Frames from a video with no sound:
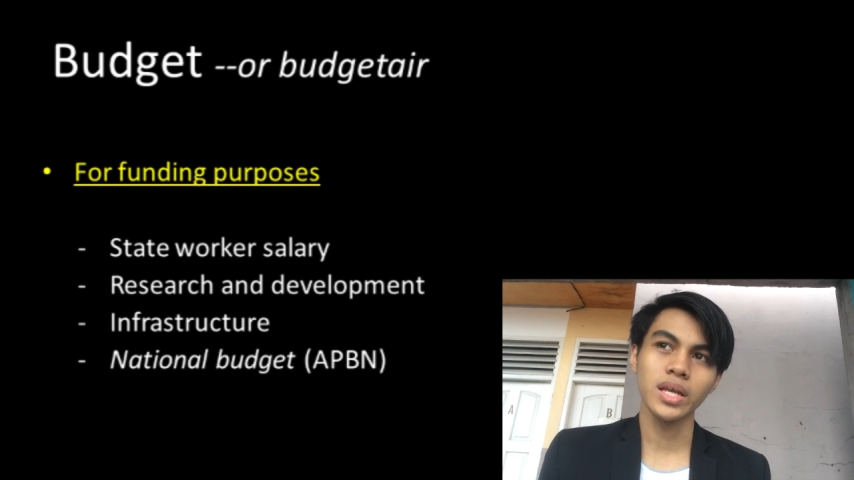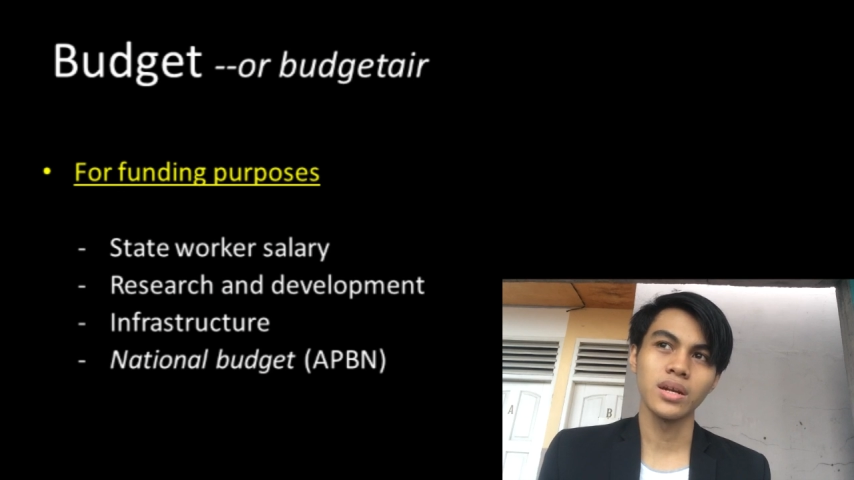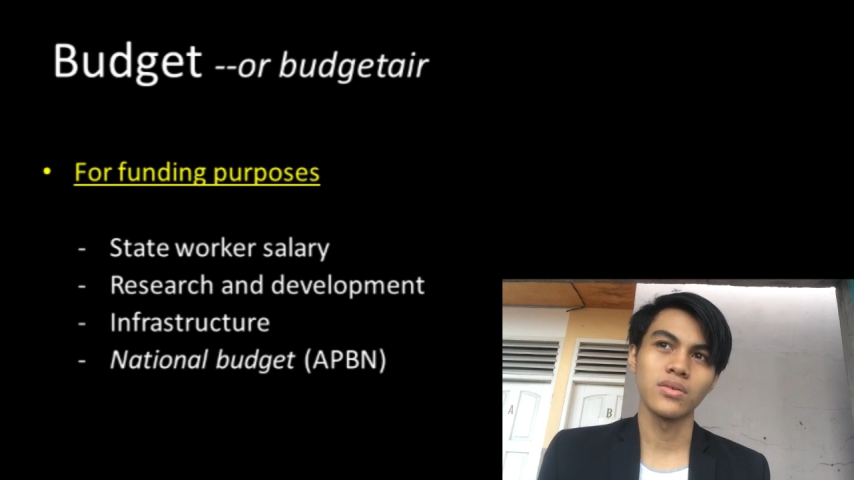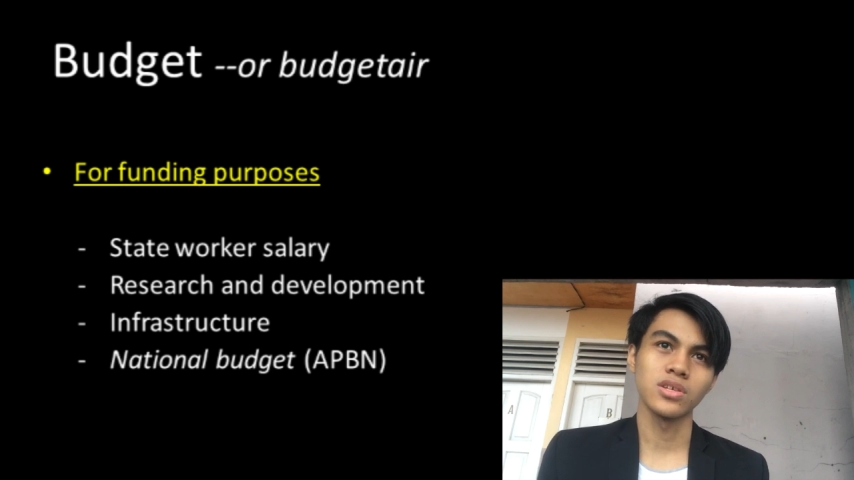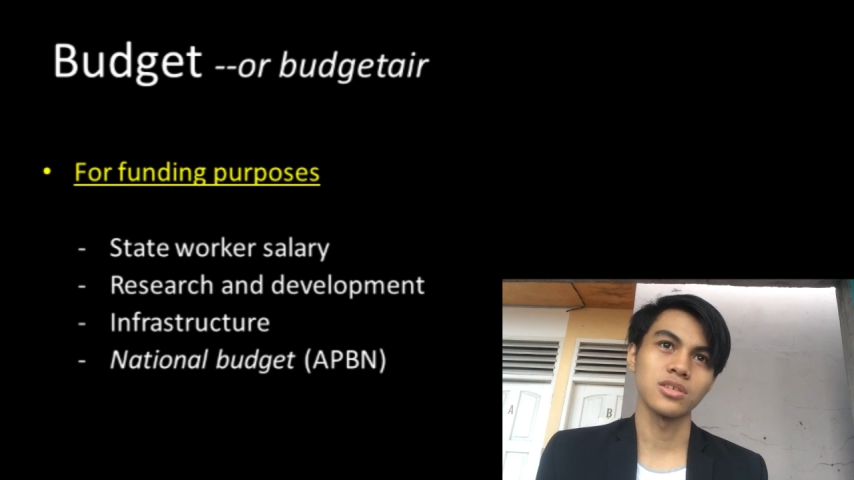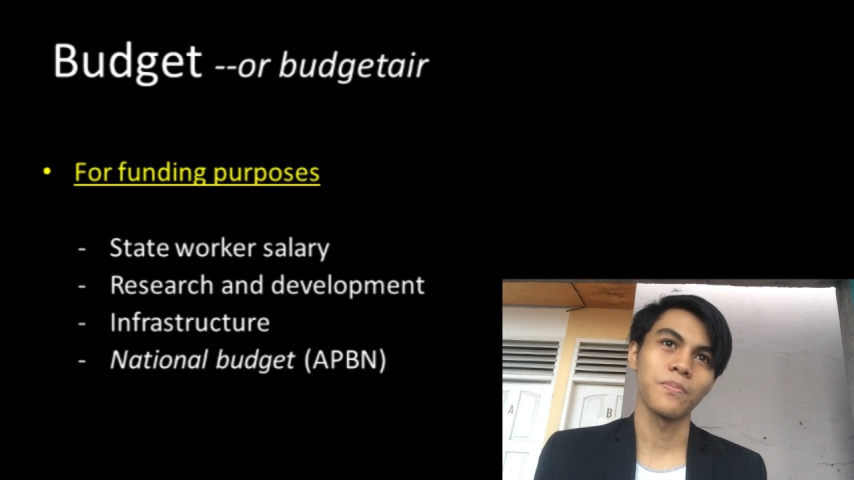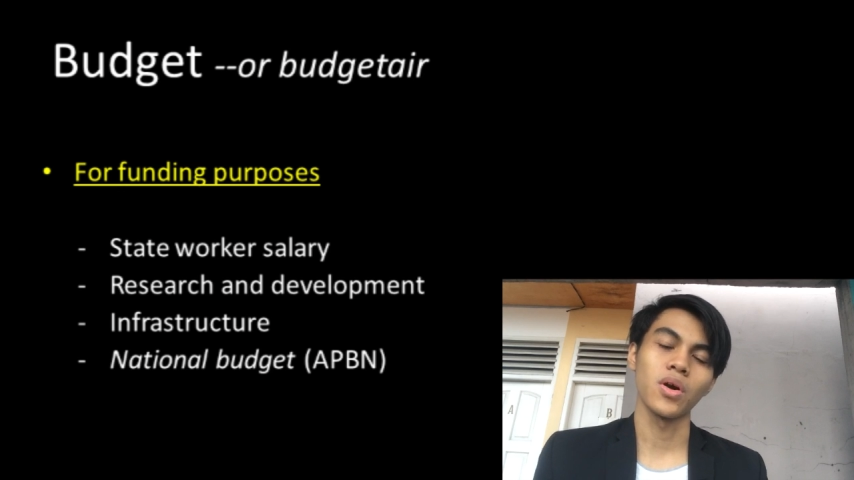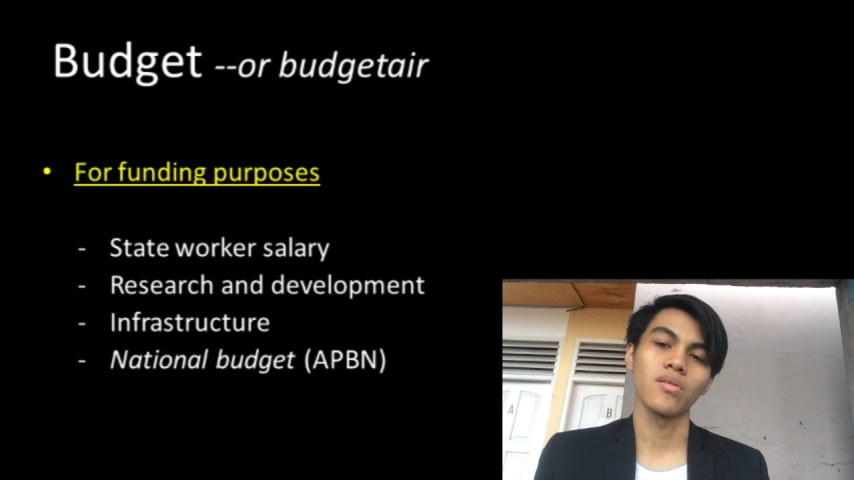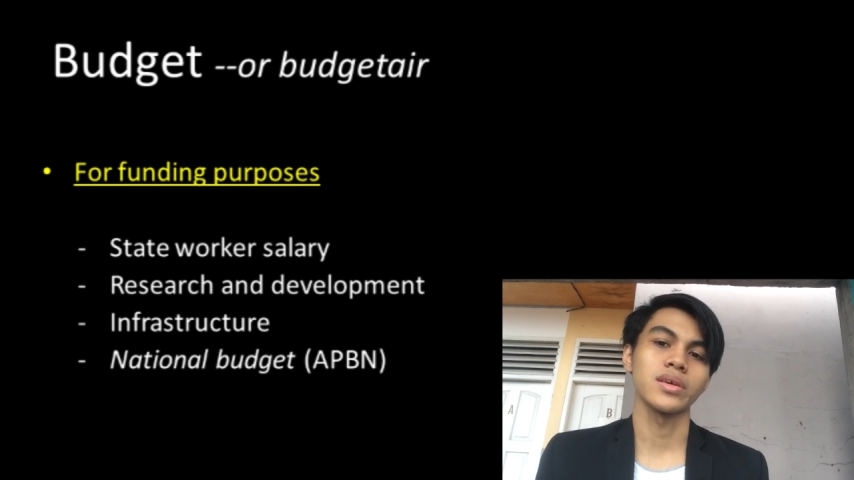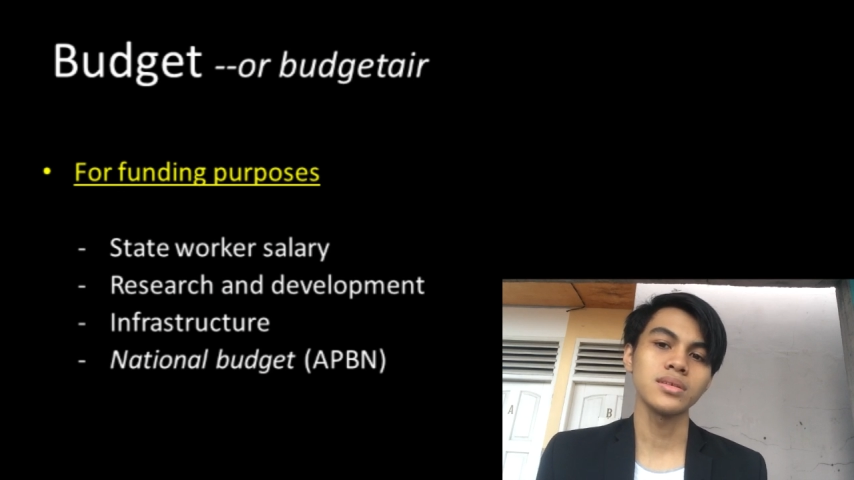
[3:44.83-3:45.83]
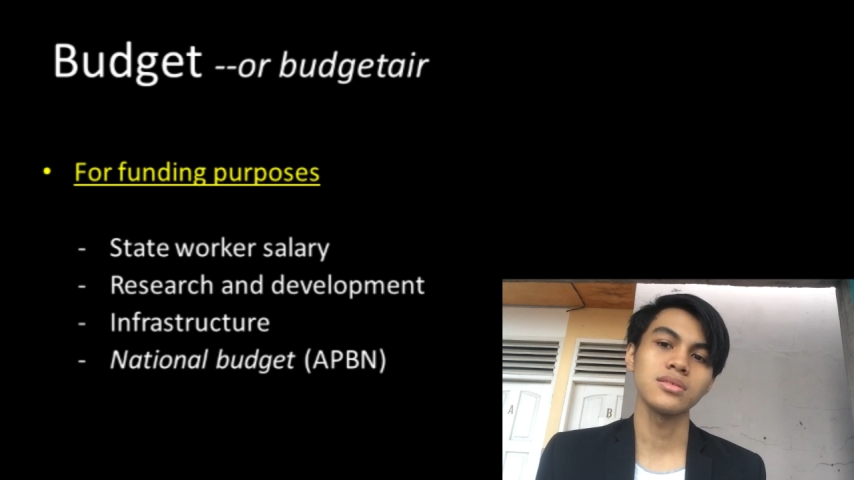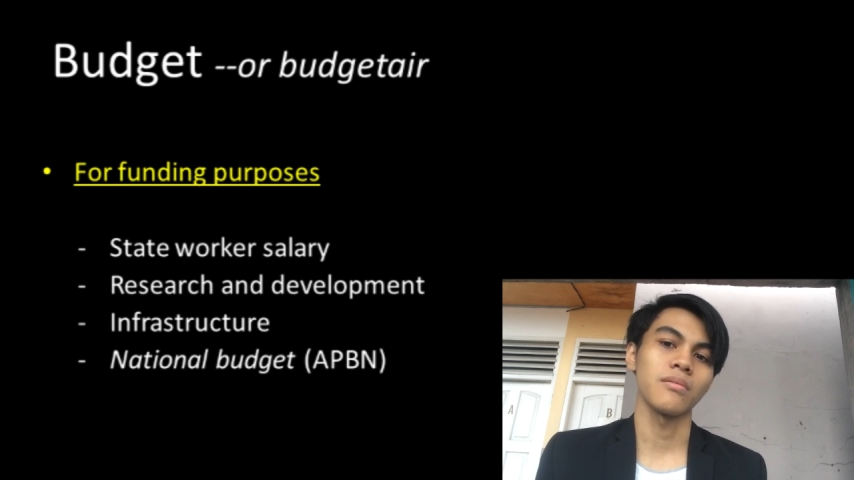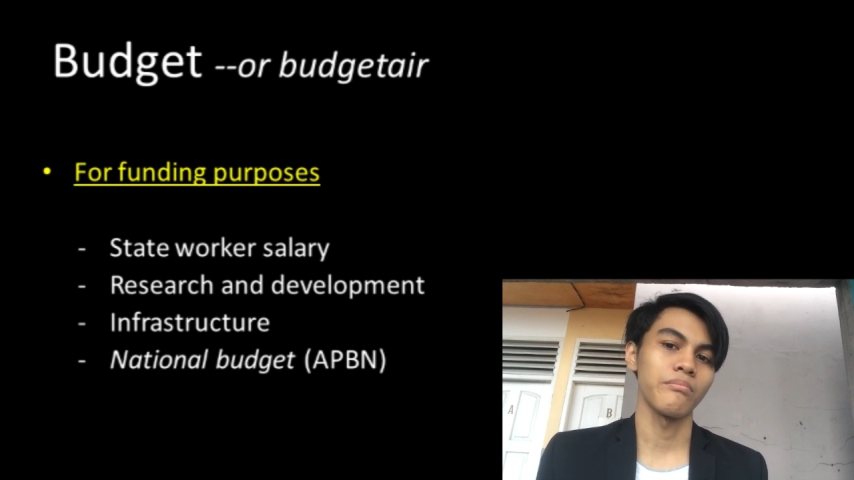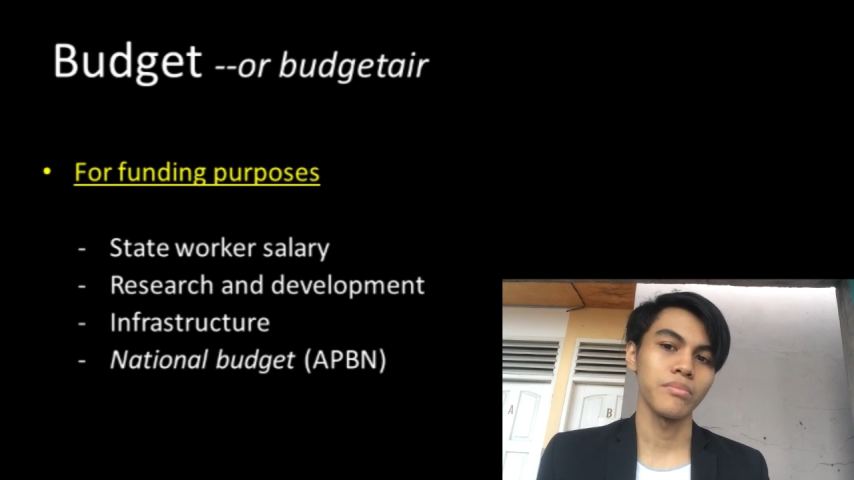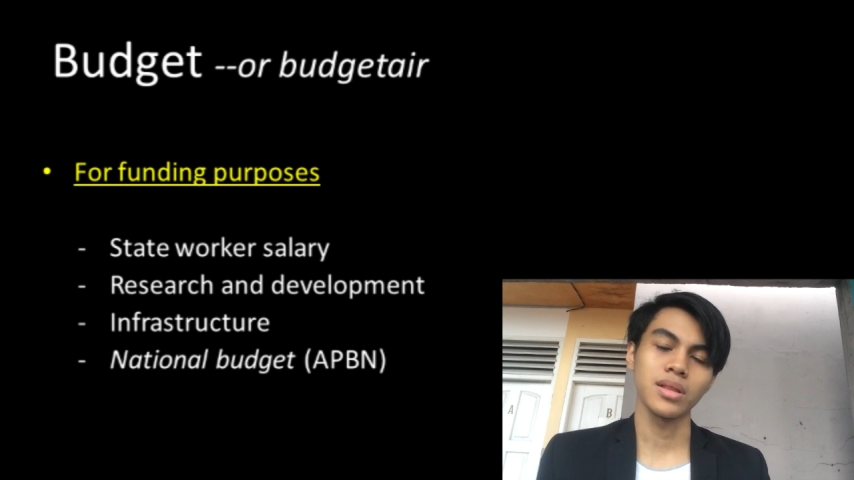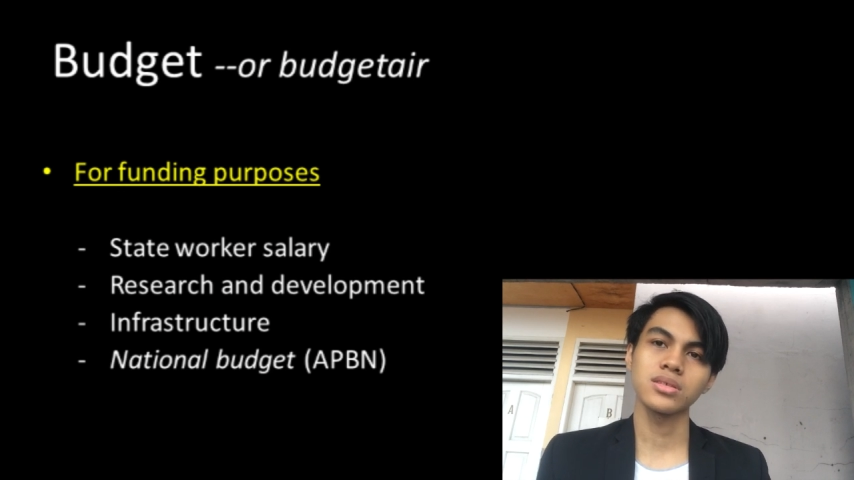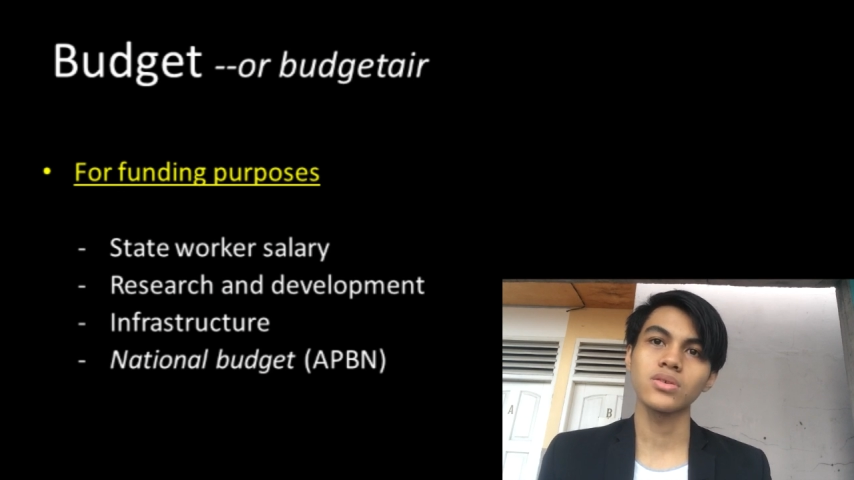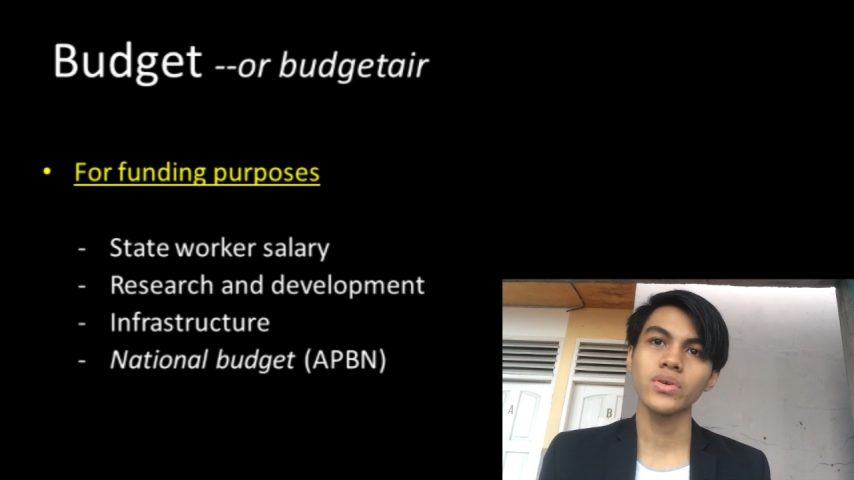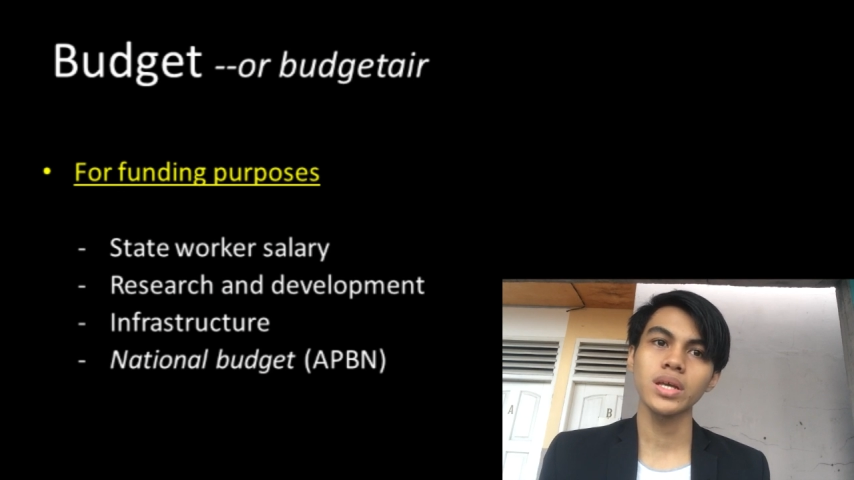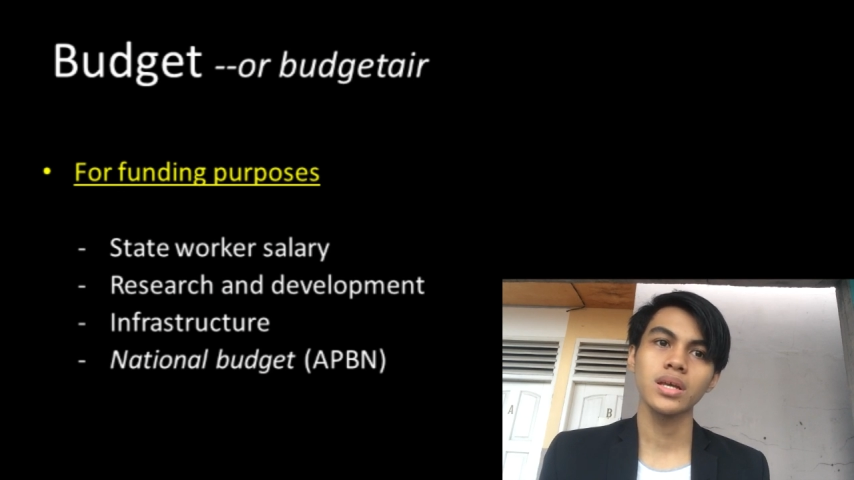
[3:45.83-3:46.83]
either it's a police,
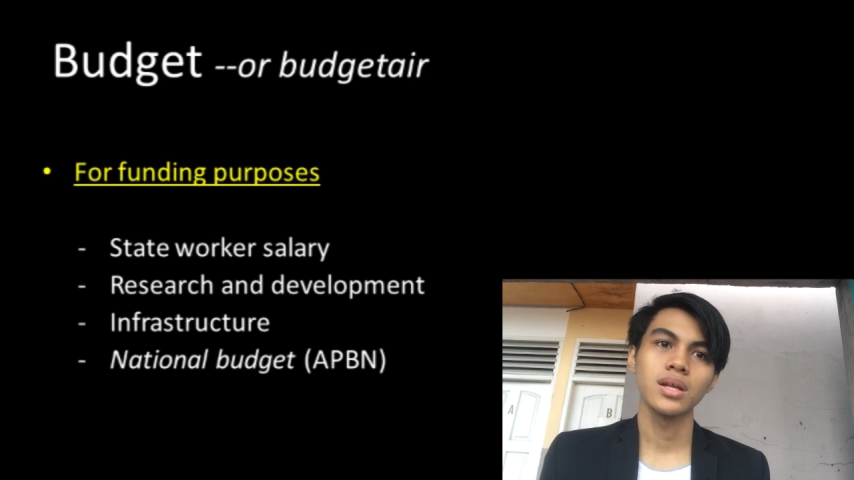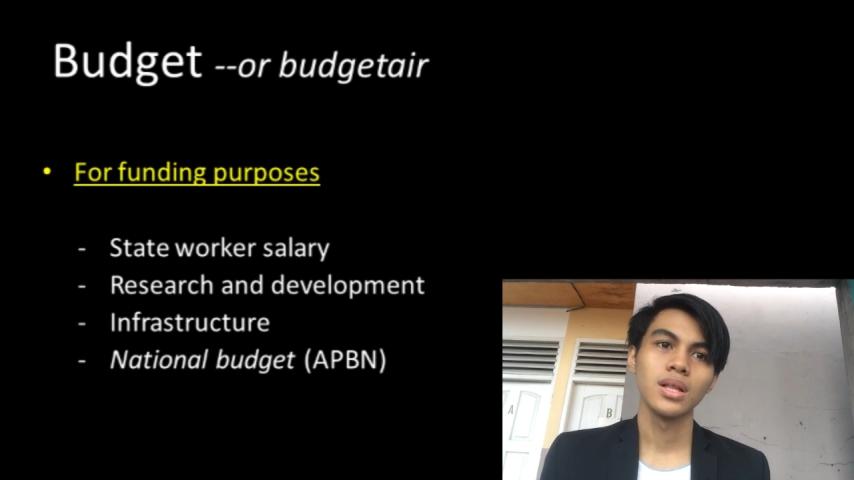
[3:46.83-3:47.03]
military,